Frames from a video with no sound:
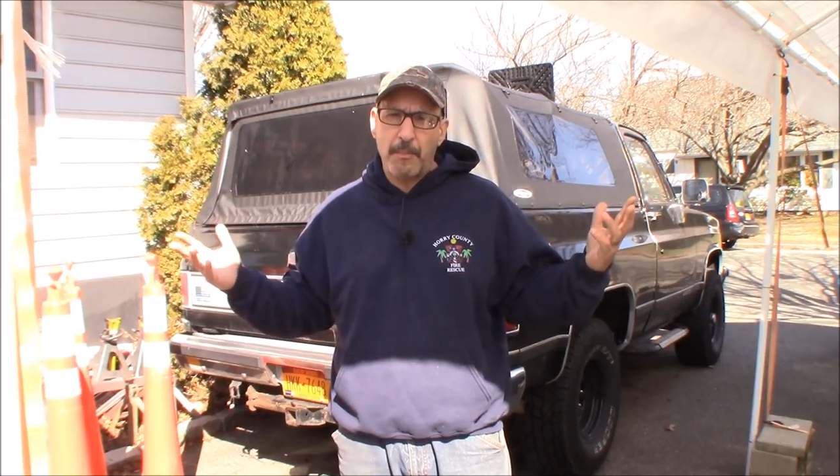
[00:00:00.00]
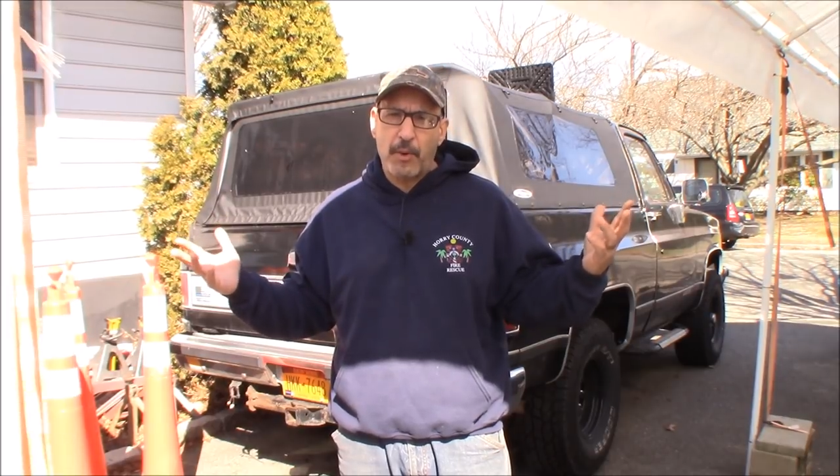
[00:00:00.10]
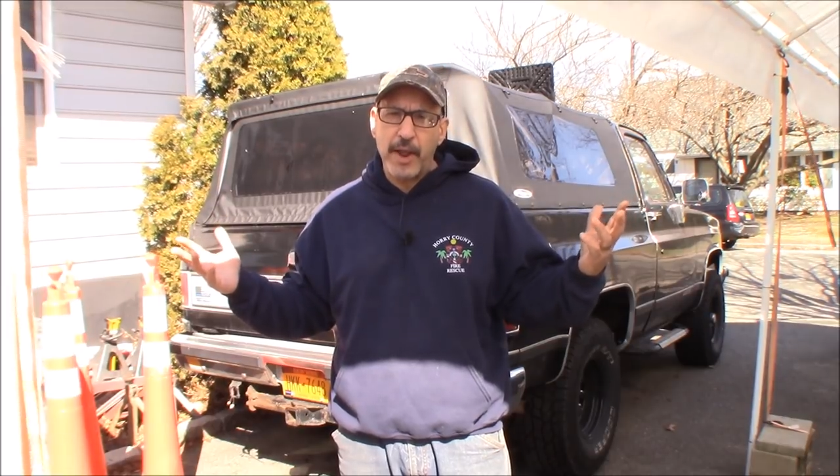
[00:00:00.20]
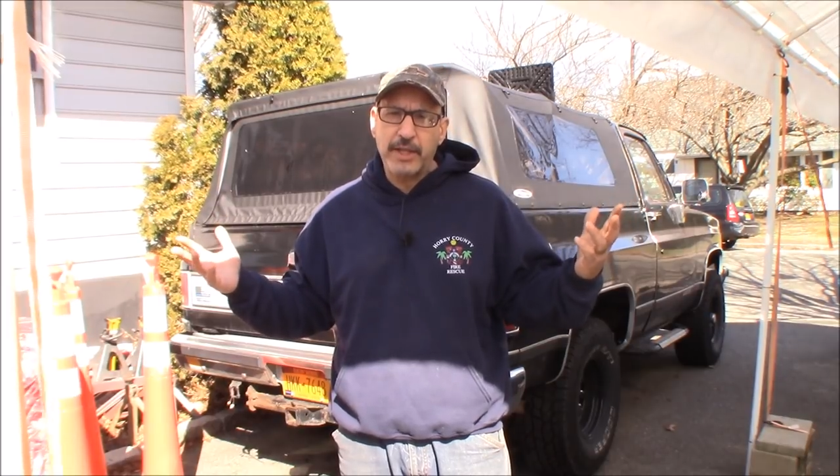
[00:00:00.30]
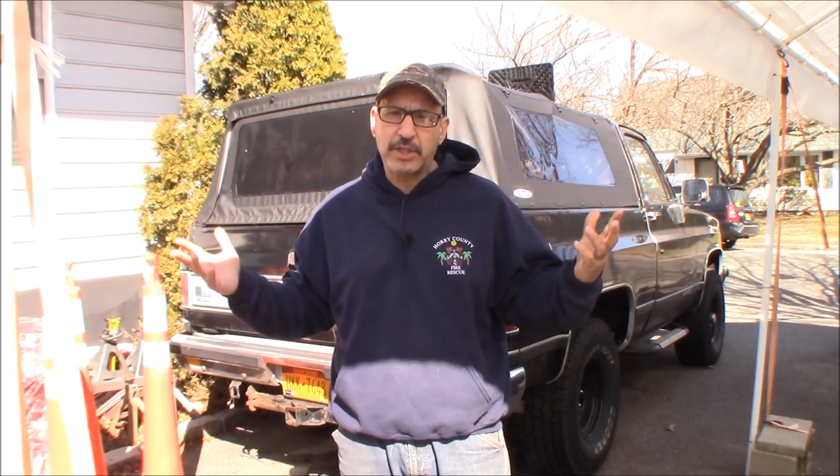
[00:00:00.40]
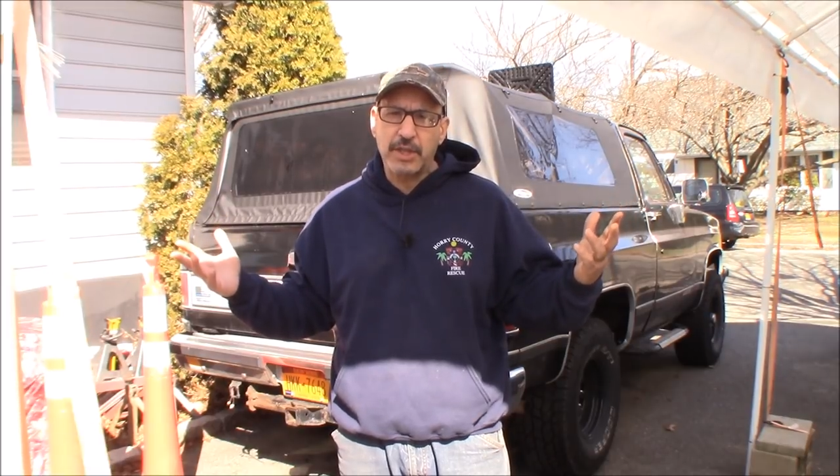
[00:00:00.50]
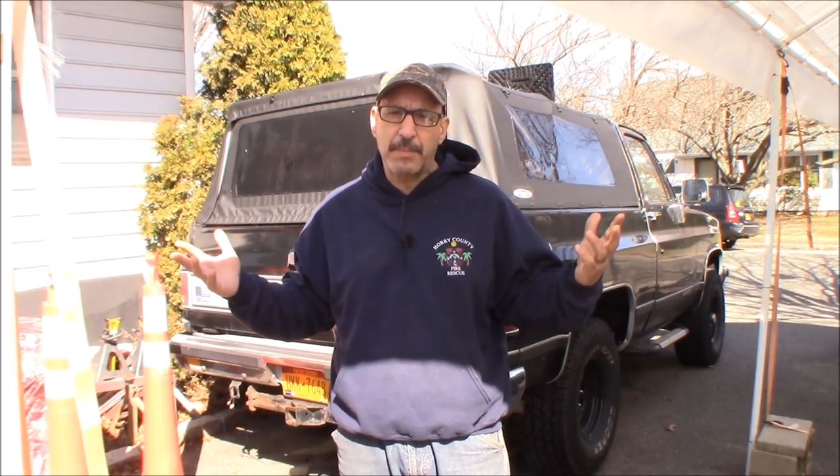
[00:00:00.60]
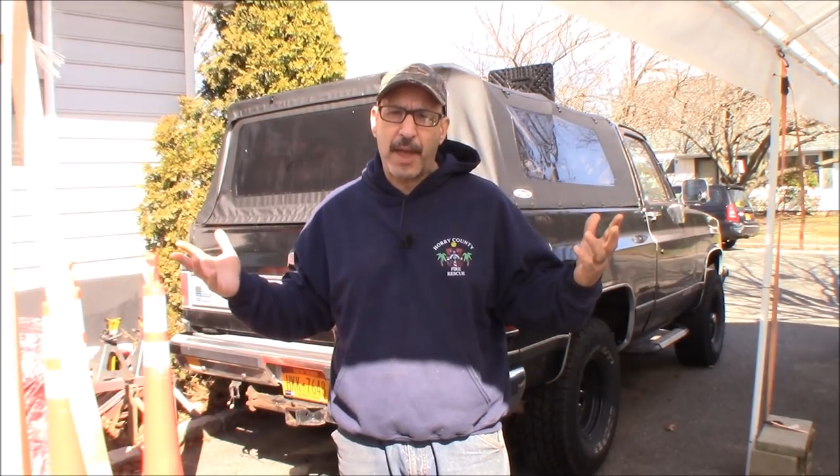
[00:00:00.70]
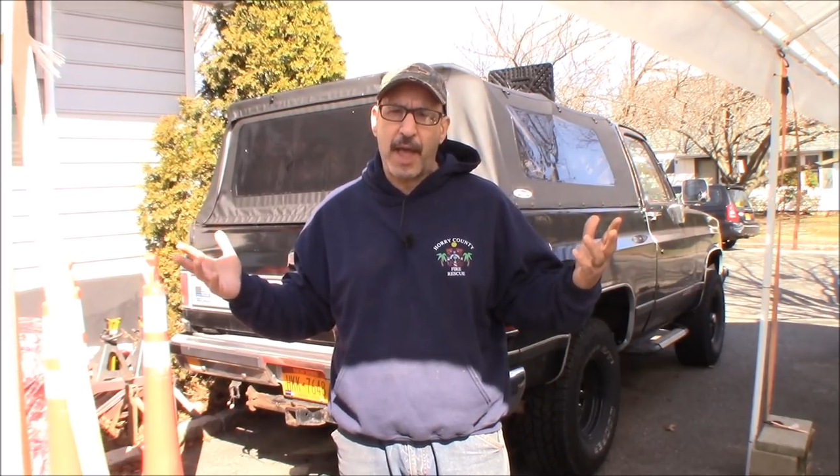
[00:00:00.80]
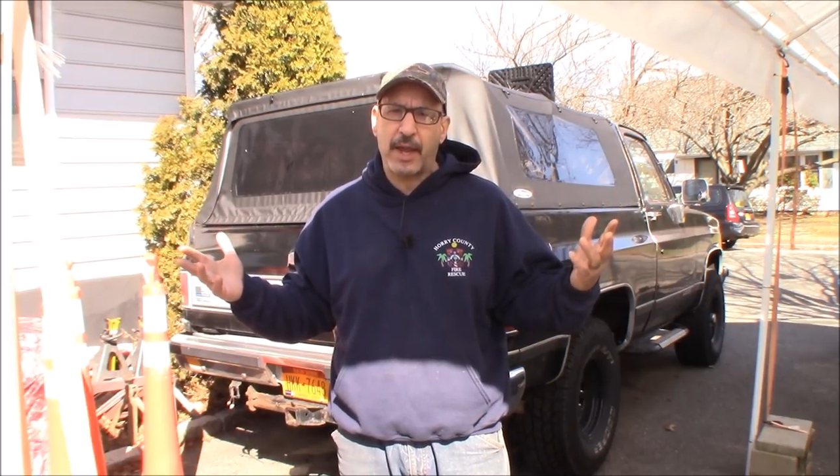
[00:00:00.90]
brakes in the
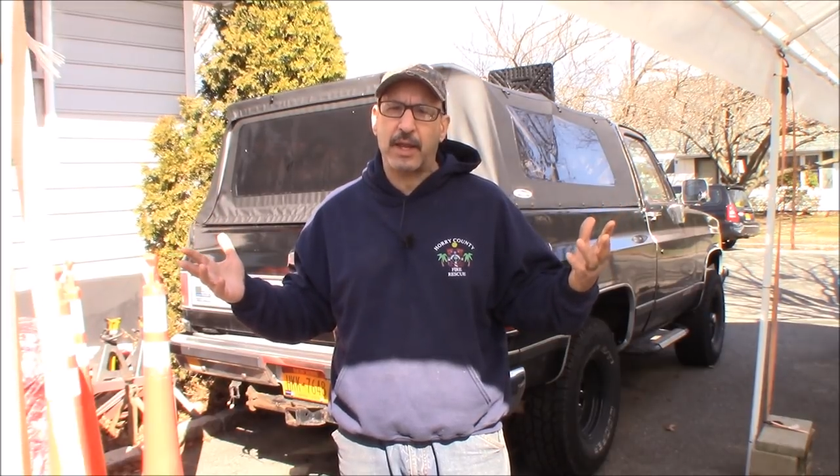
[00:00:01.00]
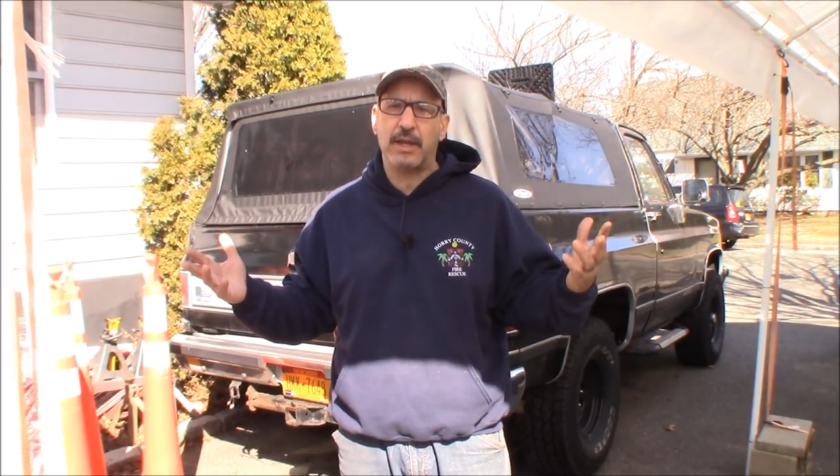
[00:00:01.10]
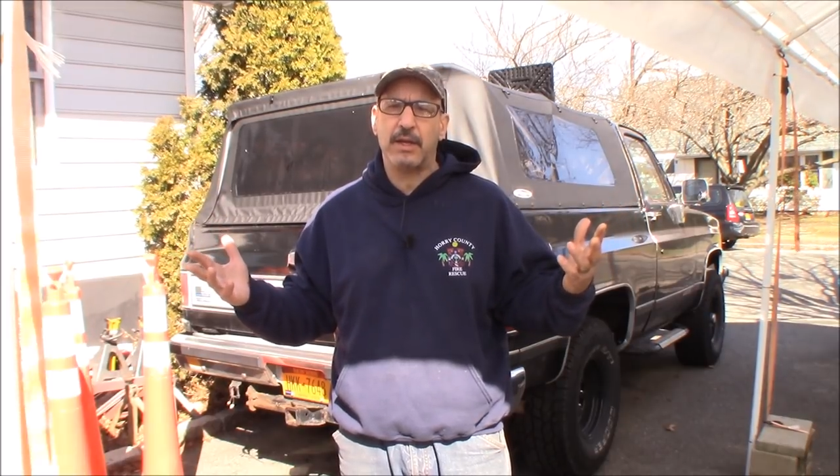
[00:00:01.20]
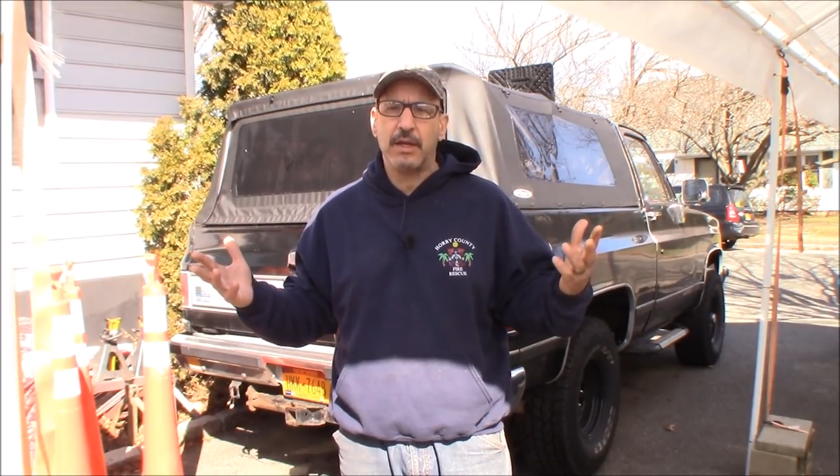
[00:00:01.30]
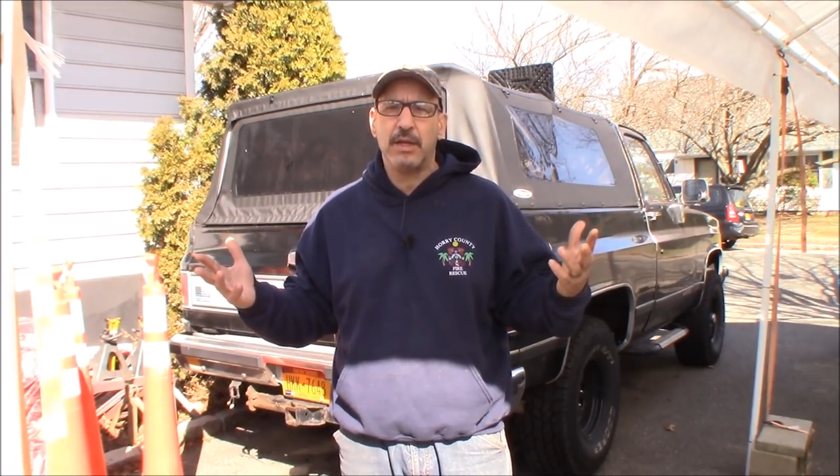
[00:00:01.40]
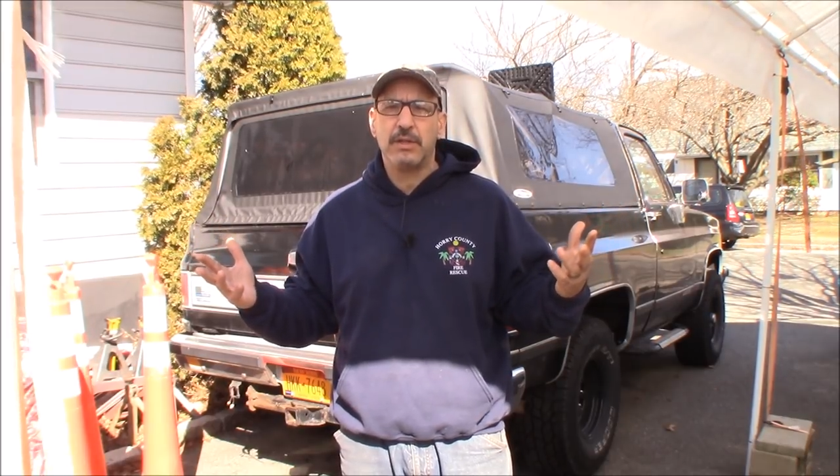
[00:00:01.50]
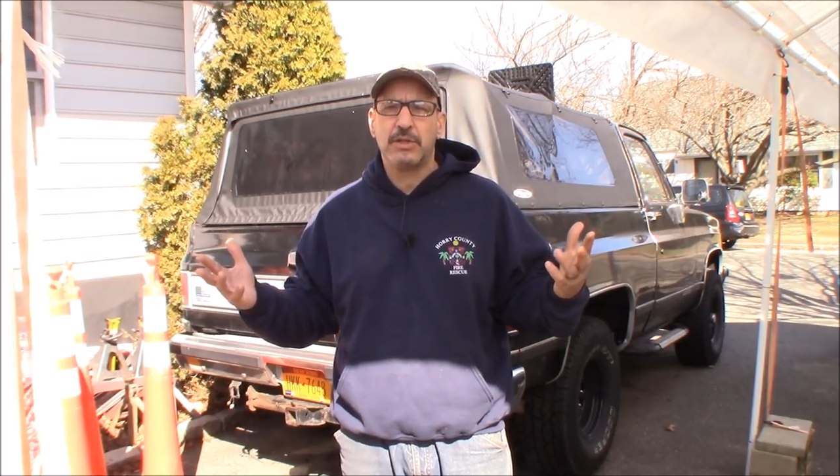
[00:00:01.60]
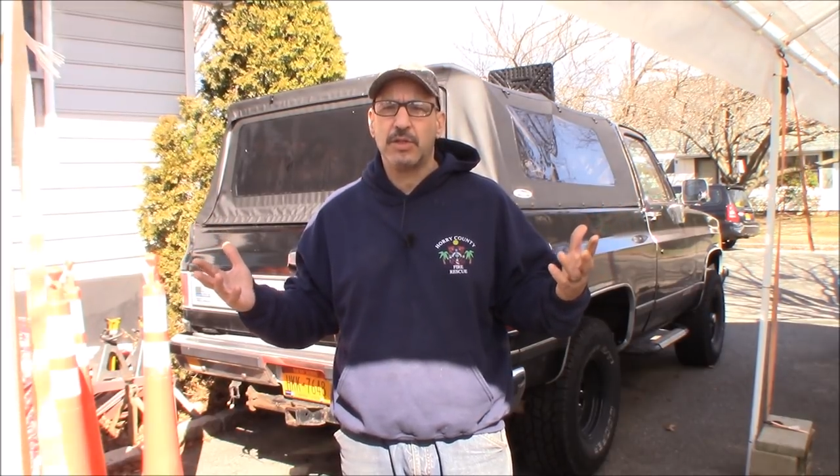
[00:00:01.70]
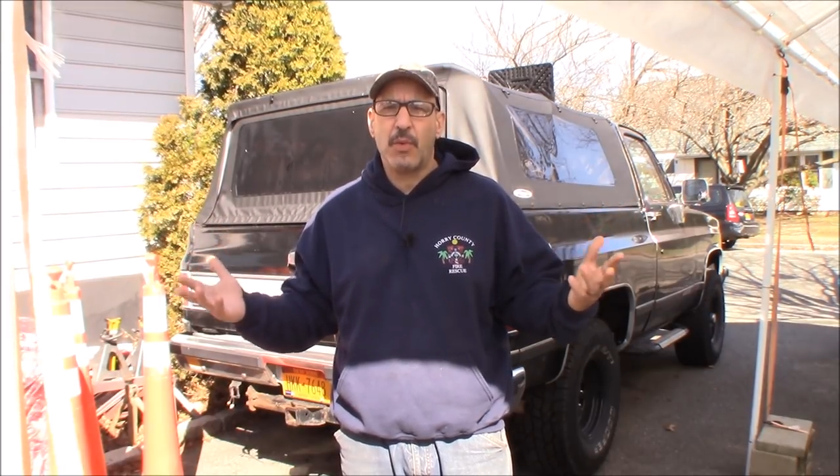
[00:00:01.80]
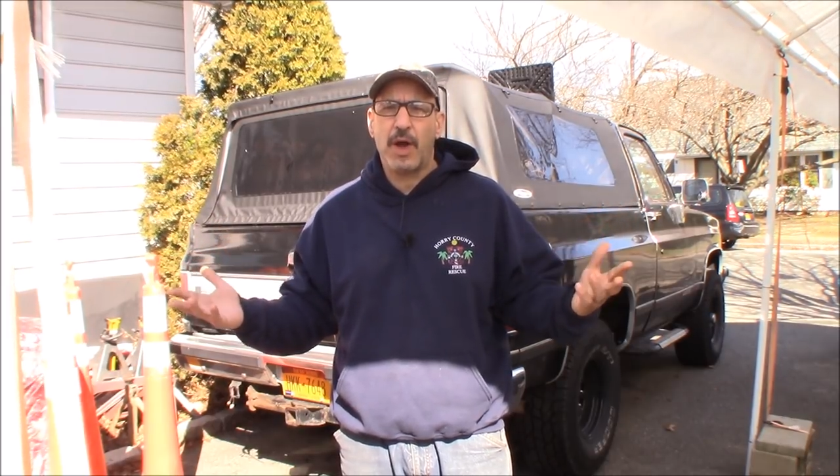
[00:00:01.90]
back.
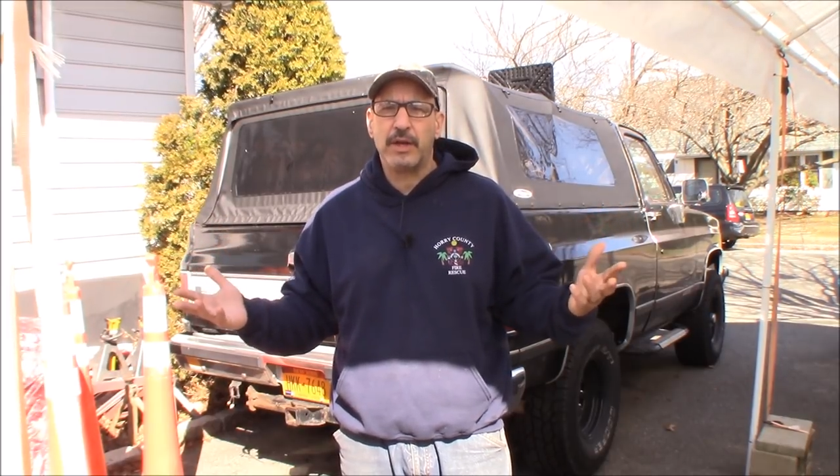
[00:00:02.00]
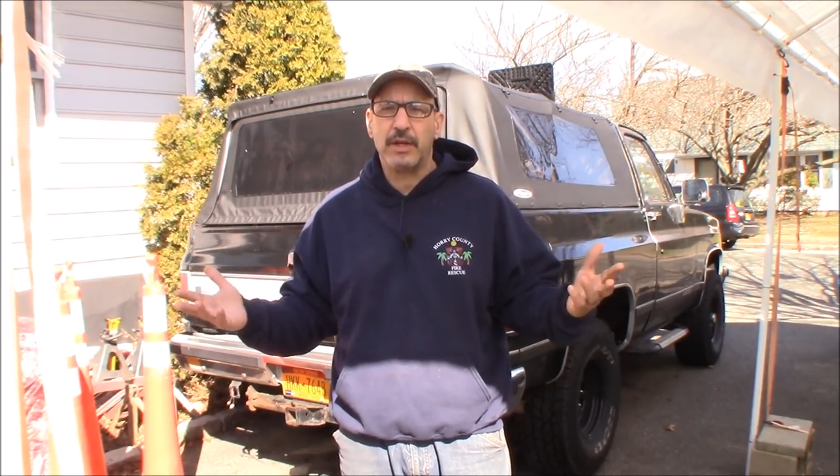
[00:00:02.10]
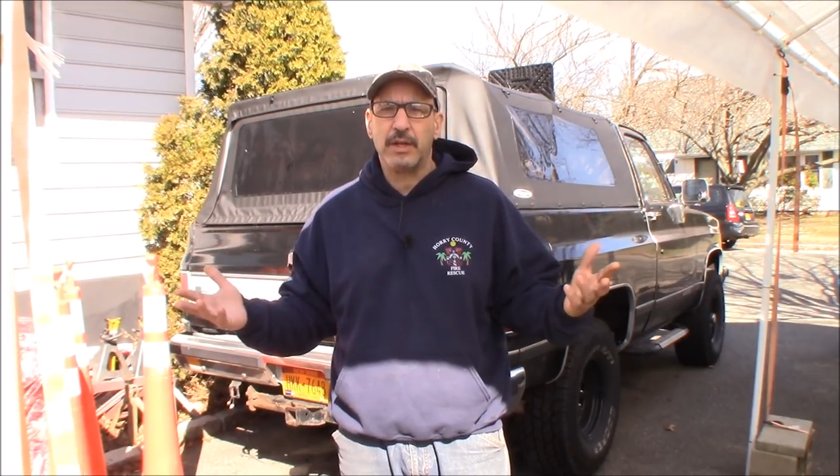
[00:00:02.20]
So what?